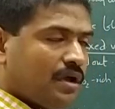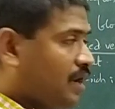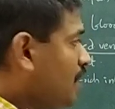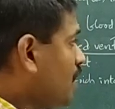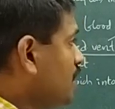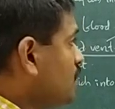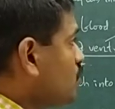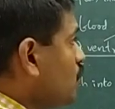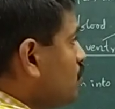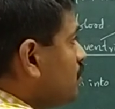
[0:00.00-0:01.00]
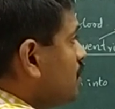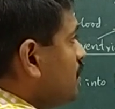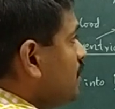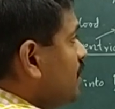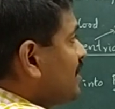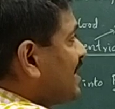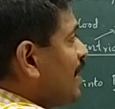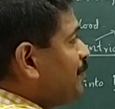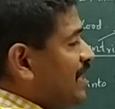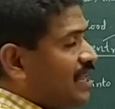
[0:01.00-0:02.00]
I already told, here
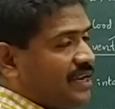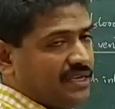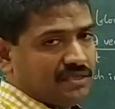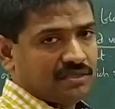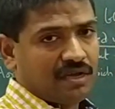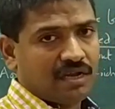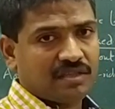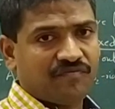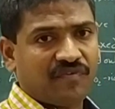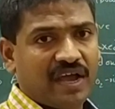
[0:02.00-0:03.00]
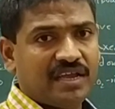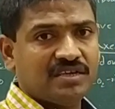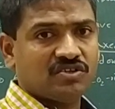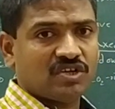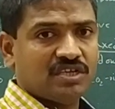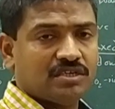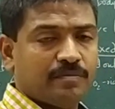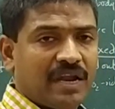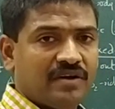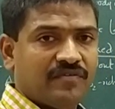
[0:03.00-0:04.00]
capillaries are the fine sized
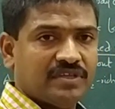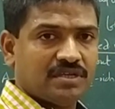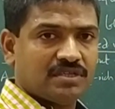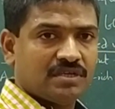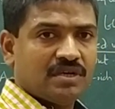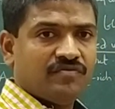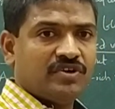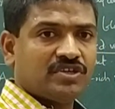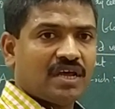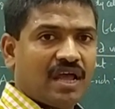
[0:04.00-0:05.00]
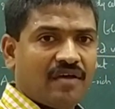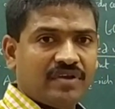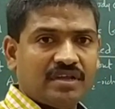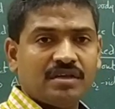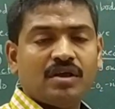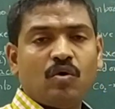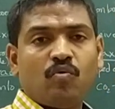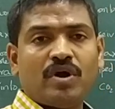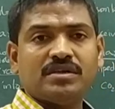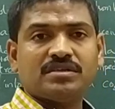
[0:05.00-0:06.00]
blood vessels which are
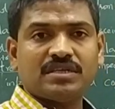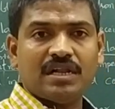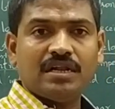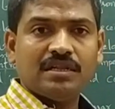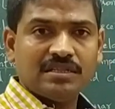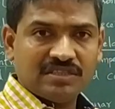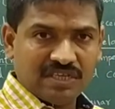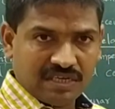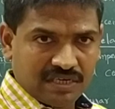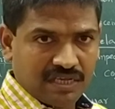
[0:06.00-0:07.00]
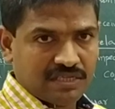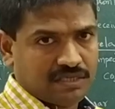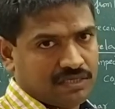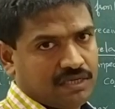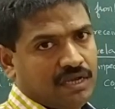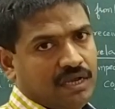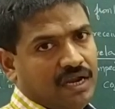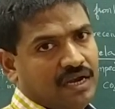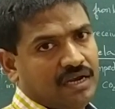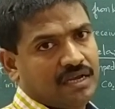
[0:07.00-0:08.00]
having one cell thickness,
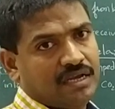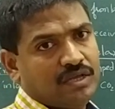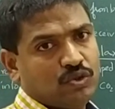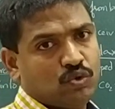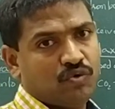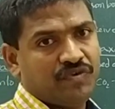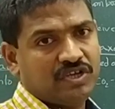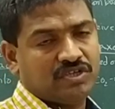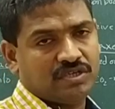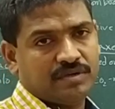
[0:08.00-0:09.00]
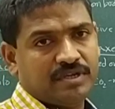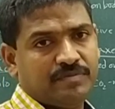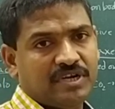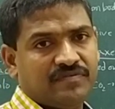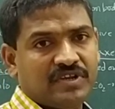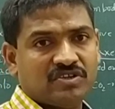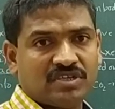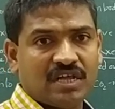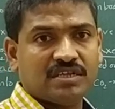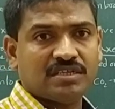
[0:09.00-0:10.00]
and through which in between
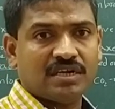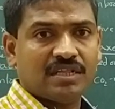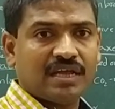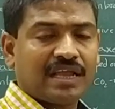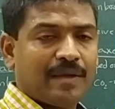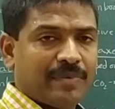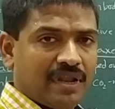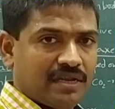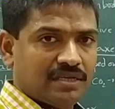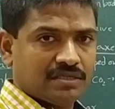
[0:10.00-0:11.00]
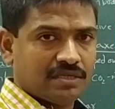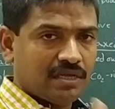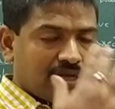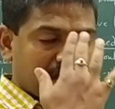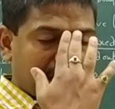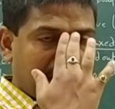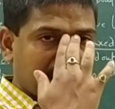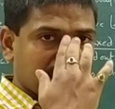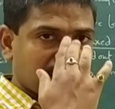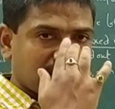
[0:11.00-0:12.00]
cells and the capillaries the
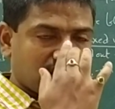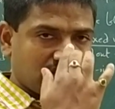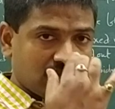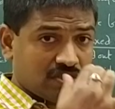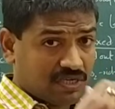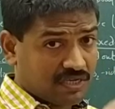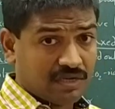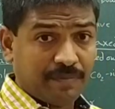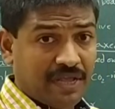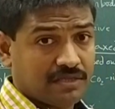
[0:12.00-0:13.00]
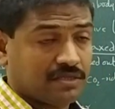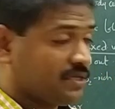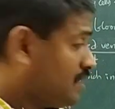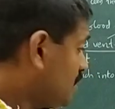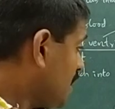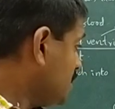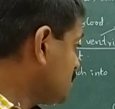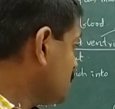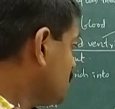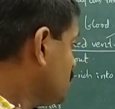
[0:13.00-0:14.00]
gases exchange taking place,
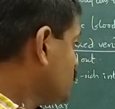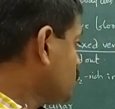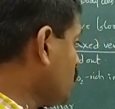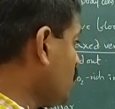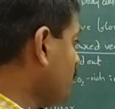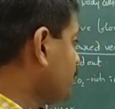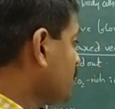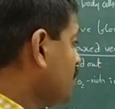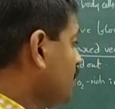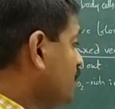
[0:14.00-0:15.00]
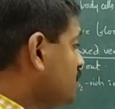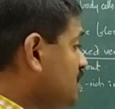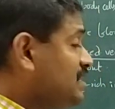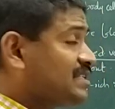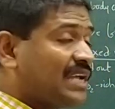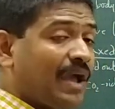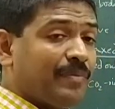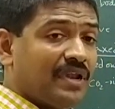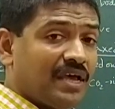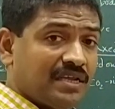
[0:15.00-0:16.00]
right? So these
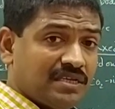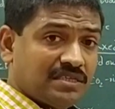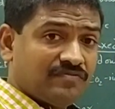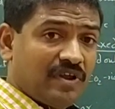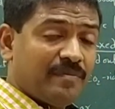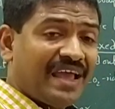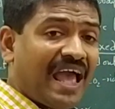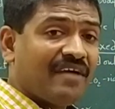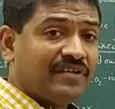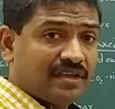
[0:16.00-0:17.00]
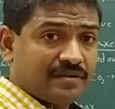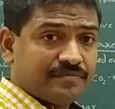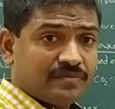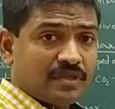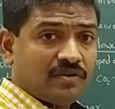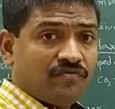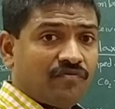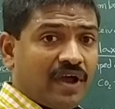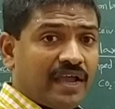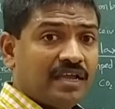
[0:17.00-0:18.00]
capillaries will be having
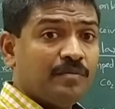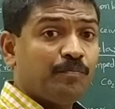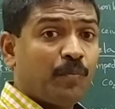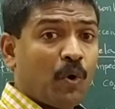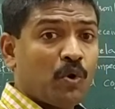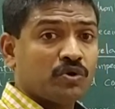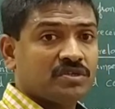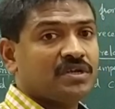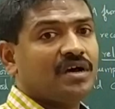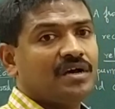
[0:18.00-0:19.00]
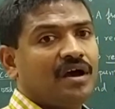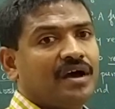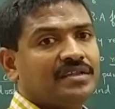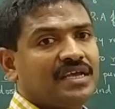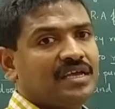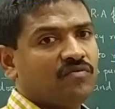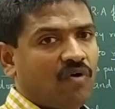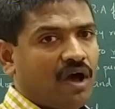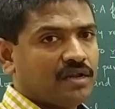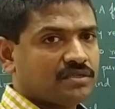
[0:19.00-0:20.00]
fine pores on their
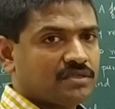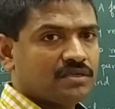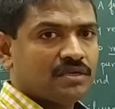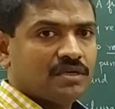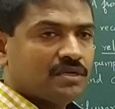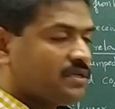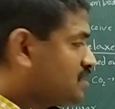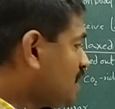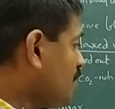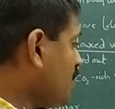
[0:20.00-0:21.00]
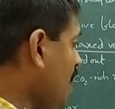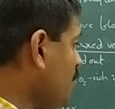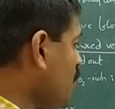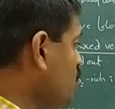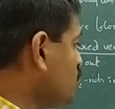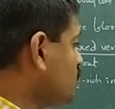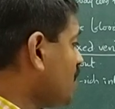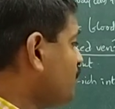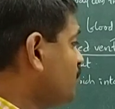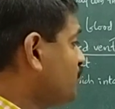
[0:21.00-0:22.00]
walls. Some amount
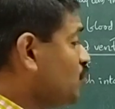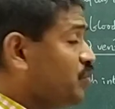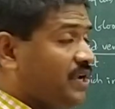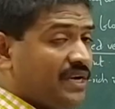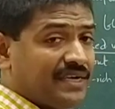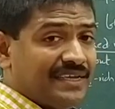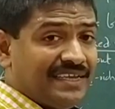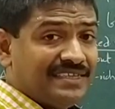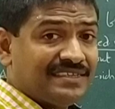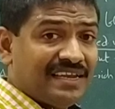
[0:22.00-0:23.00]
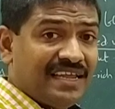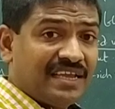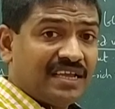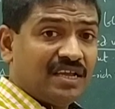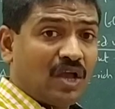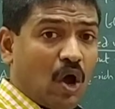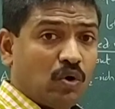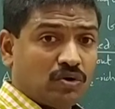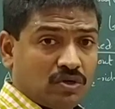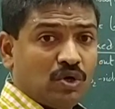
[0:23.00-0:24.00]
of fluid is leaking
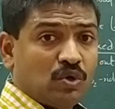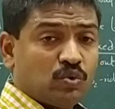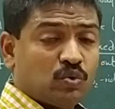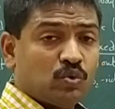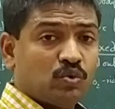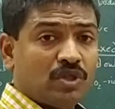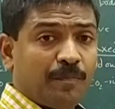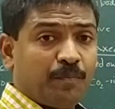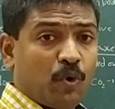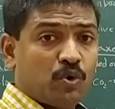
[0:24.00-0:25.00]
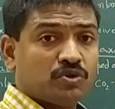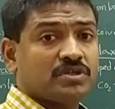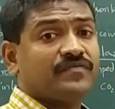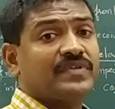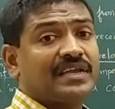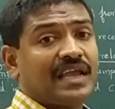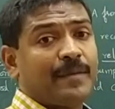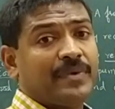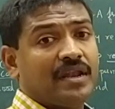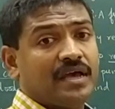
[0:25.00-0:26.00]
out through the pores of the
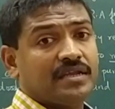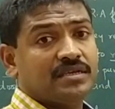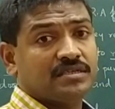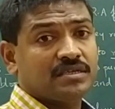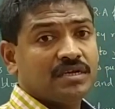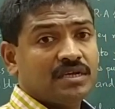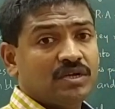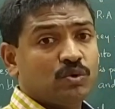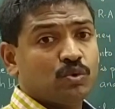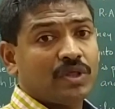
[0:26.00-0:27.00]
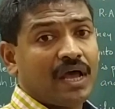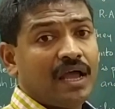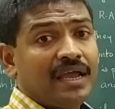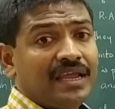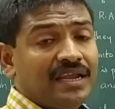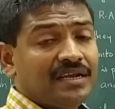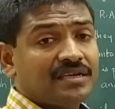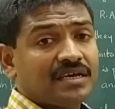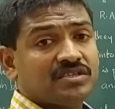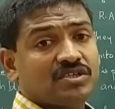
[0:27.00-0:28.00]
capillaries into the
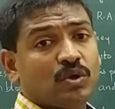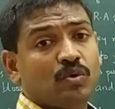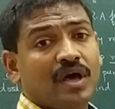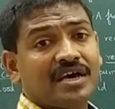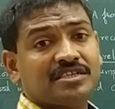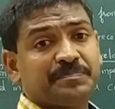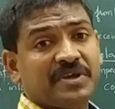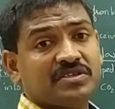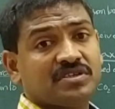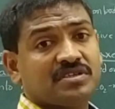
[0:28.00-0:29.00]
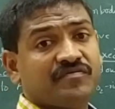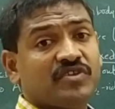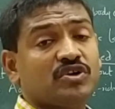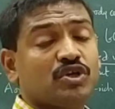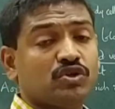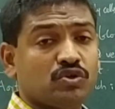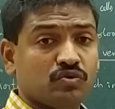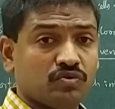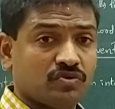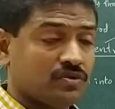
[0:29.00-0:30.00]
intercellular spaces of the
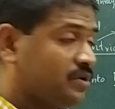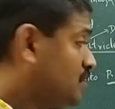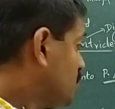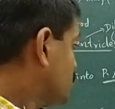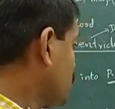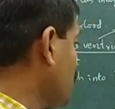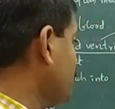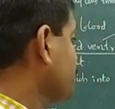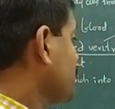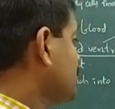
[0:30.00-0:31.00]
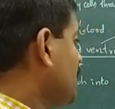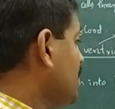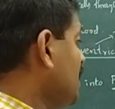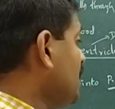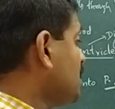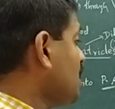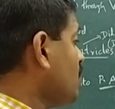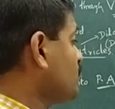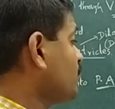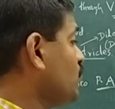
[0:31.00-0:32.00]
tissues. So the leaked
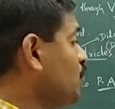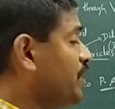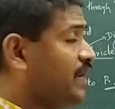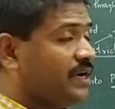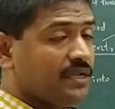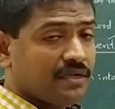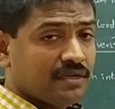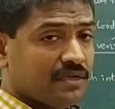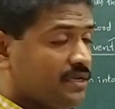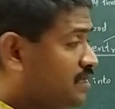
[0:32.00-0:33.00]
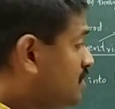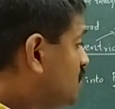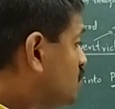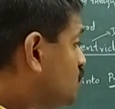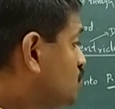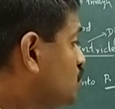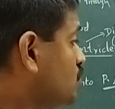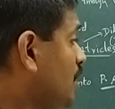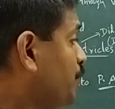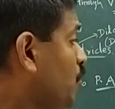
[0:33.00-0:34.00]
out fluid through
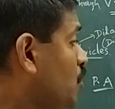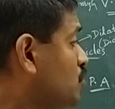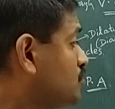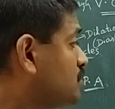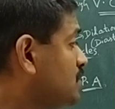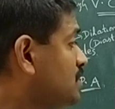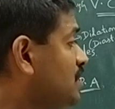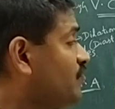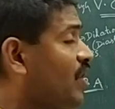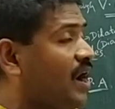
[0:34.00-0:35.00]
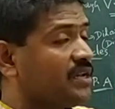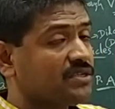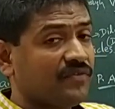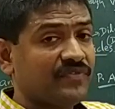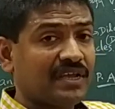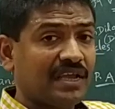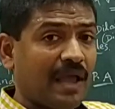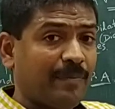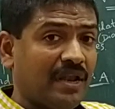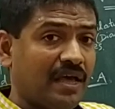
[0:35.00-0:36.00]
the pores in the walls of the
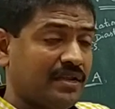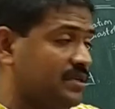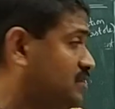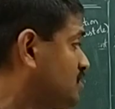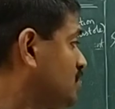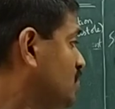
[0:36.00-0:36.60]
capillaries